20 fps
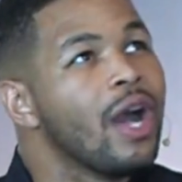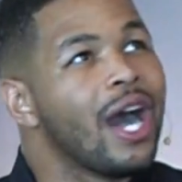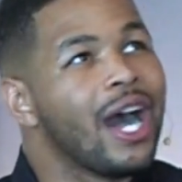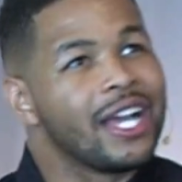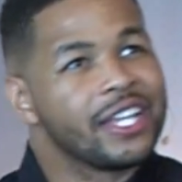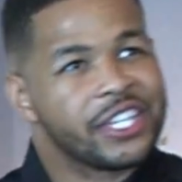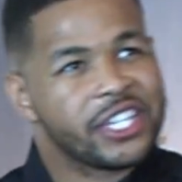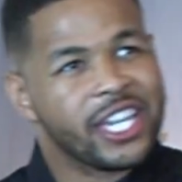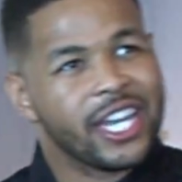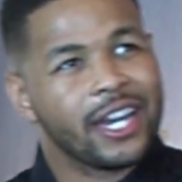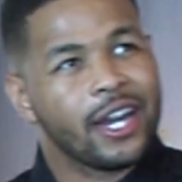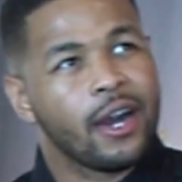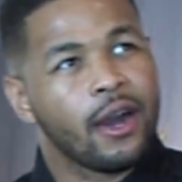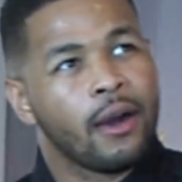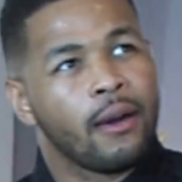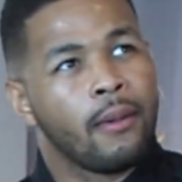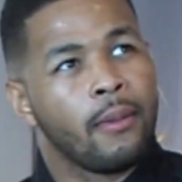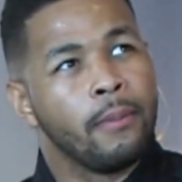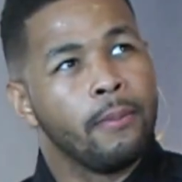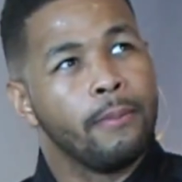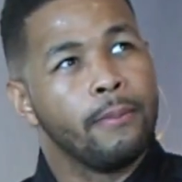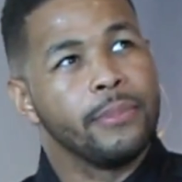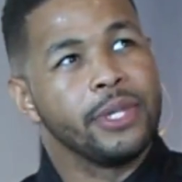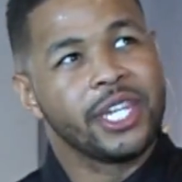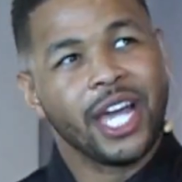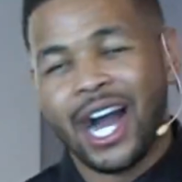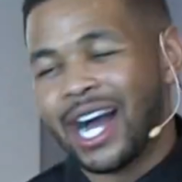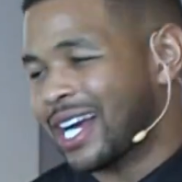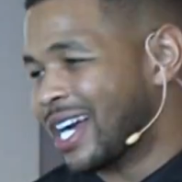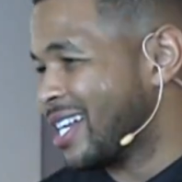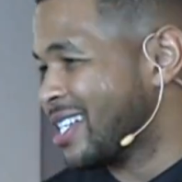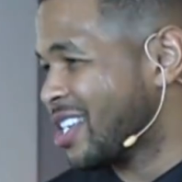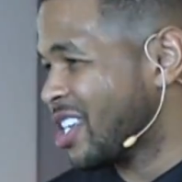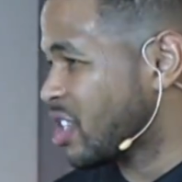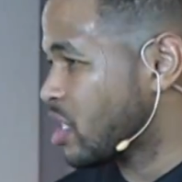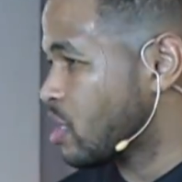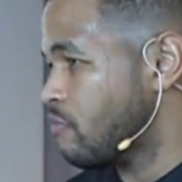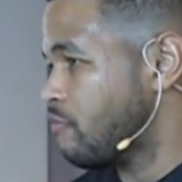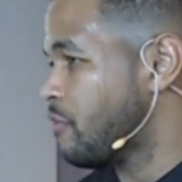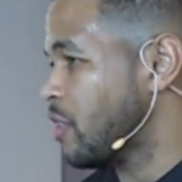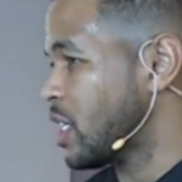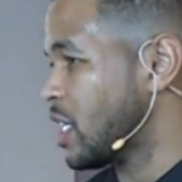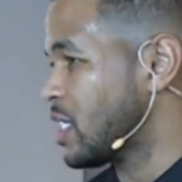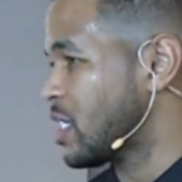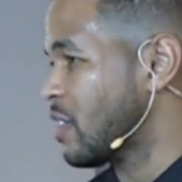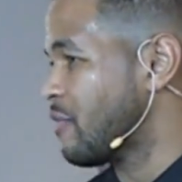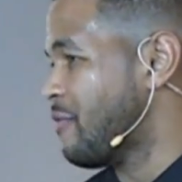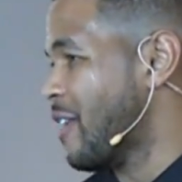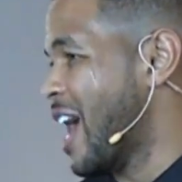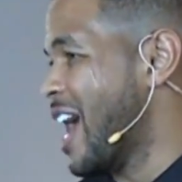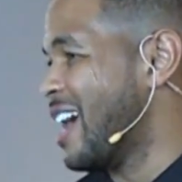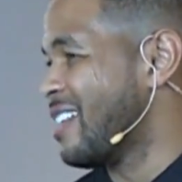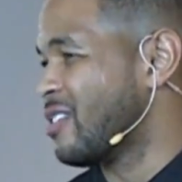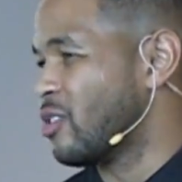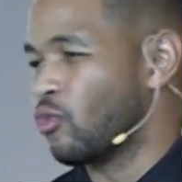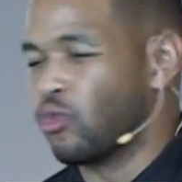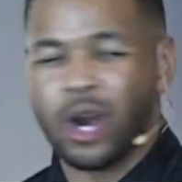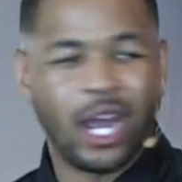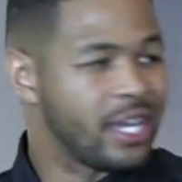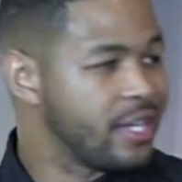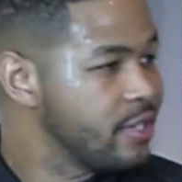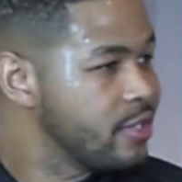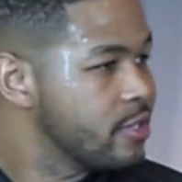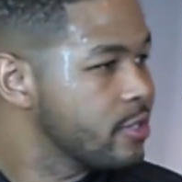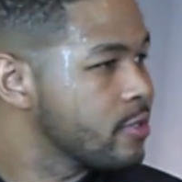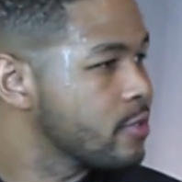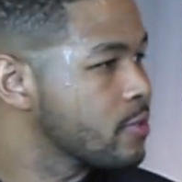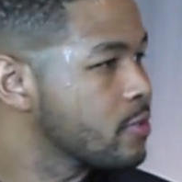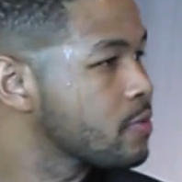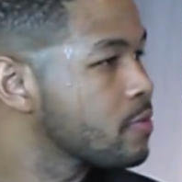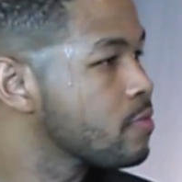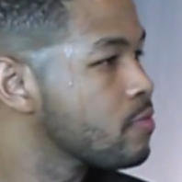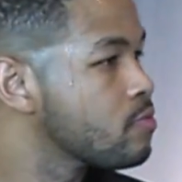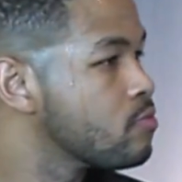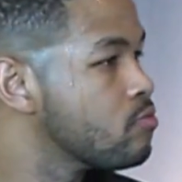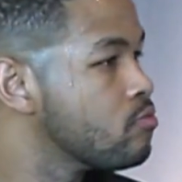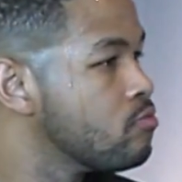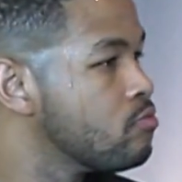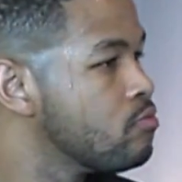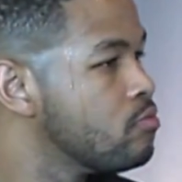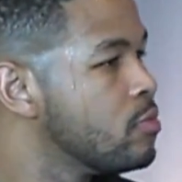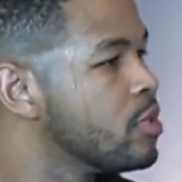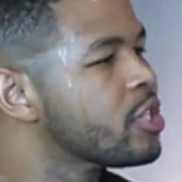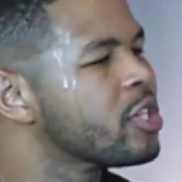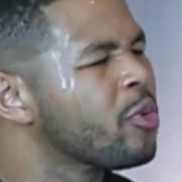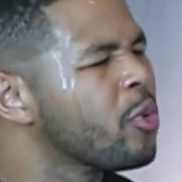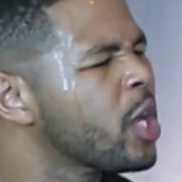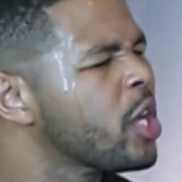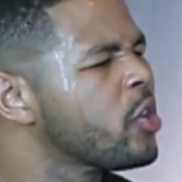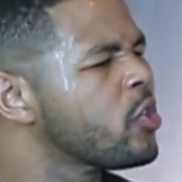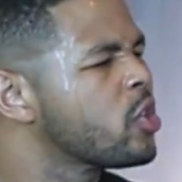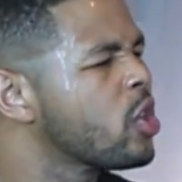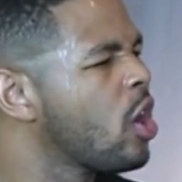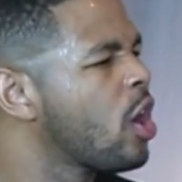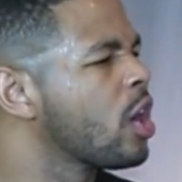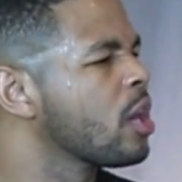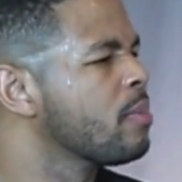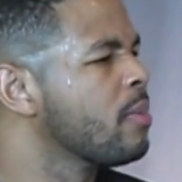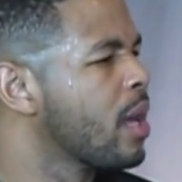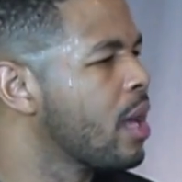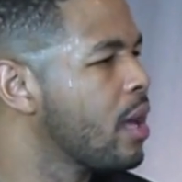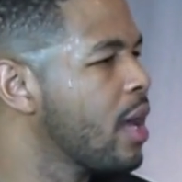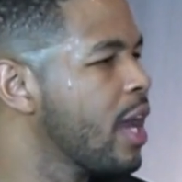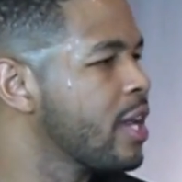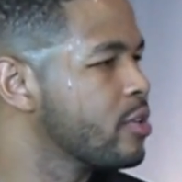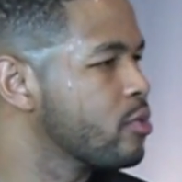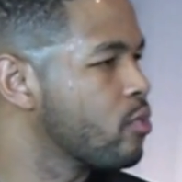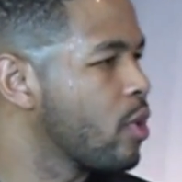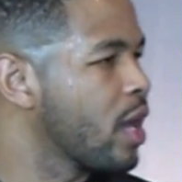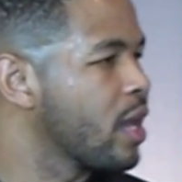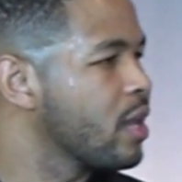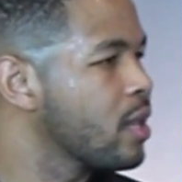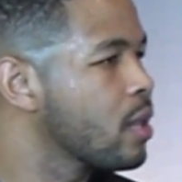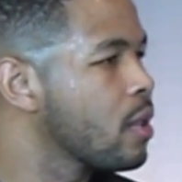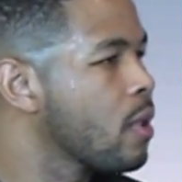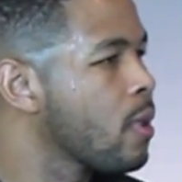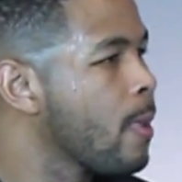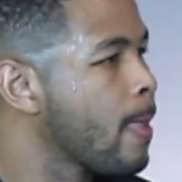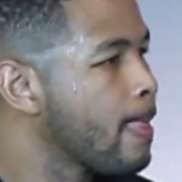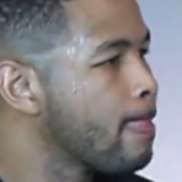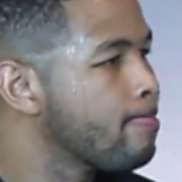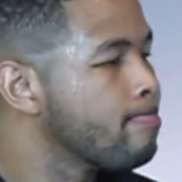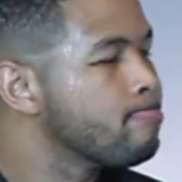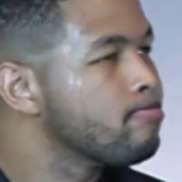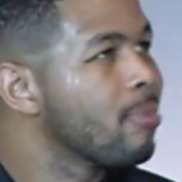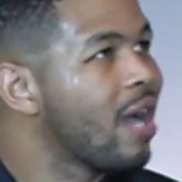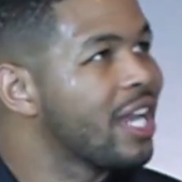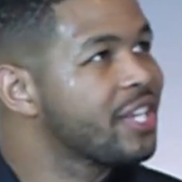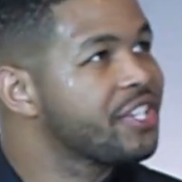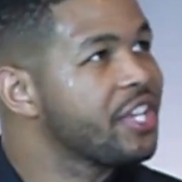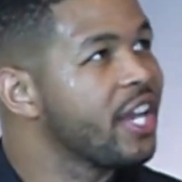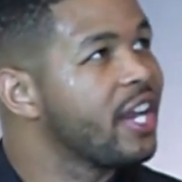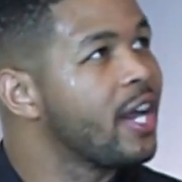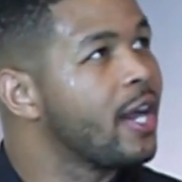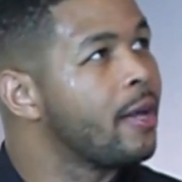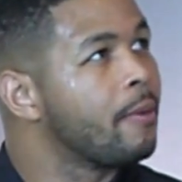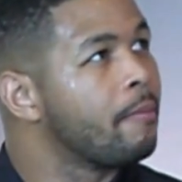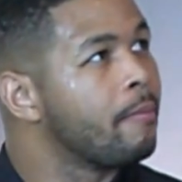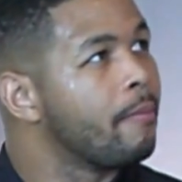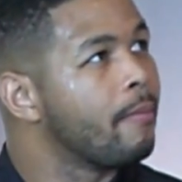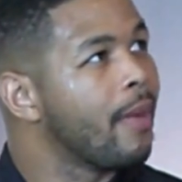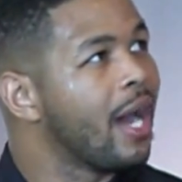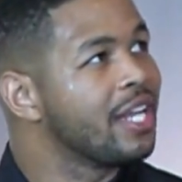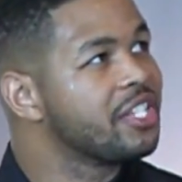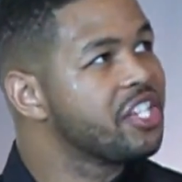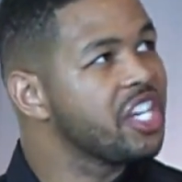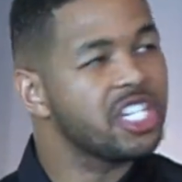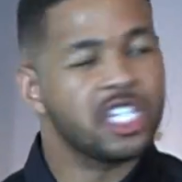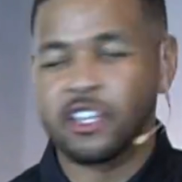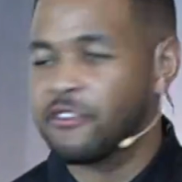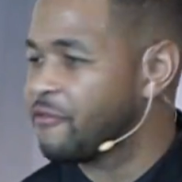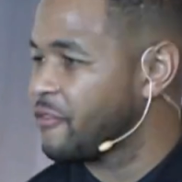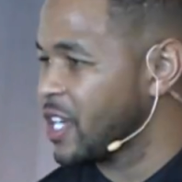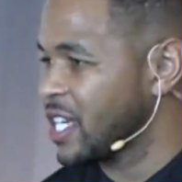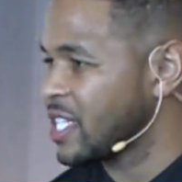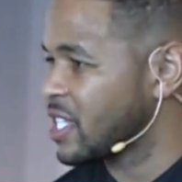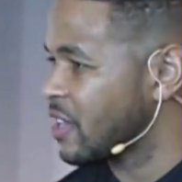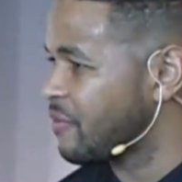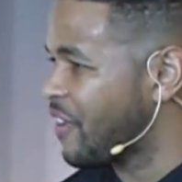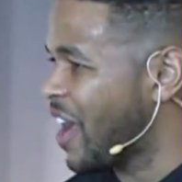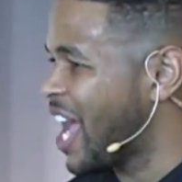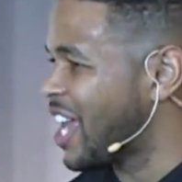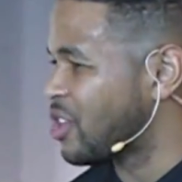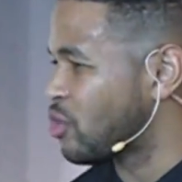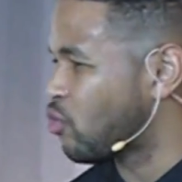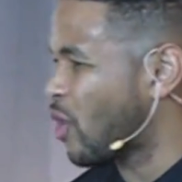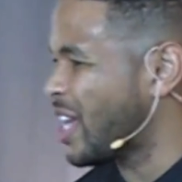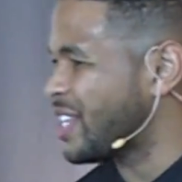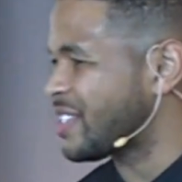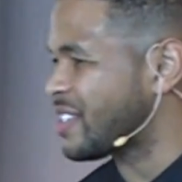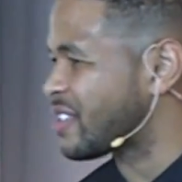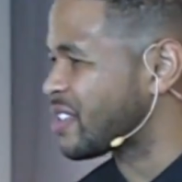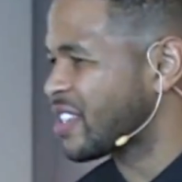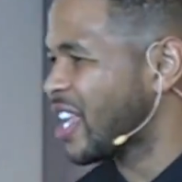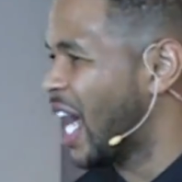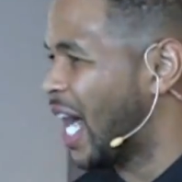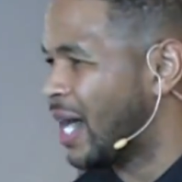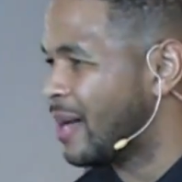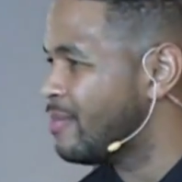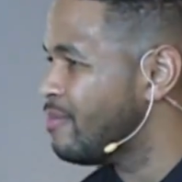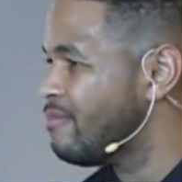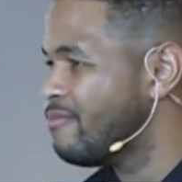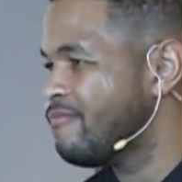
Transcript: I said, Doc, I just didn't feel as if I had the right. He said, what are you talking about, had the right? I said, I just didn't feel as if I had the right to stop.